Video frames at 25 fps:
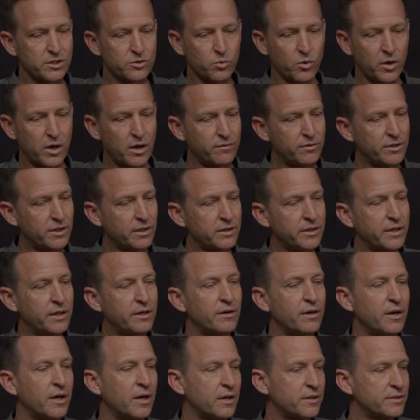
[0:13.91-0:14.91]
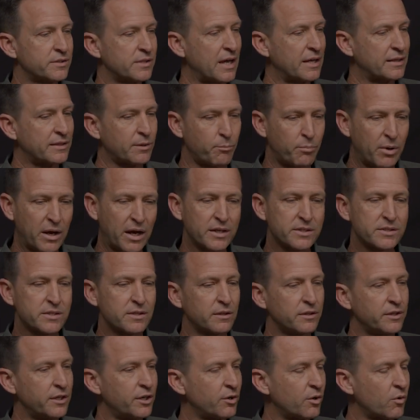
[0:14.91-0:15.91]
is whatever the leader does, at the pace
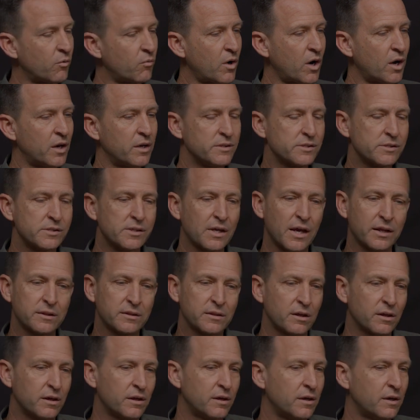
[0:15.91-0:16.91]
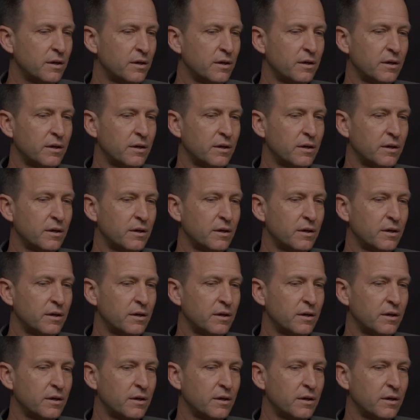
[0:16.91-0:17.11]
the leader runs, at the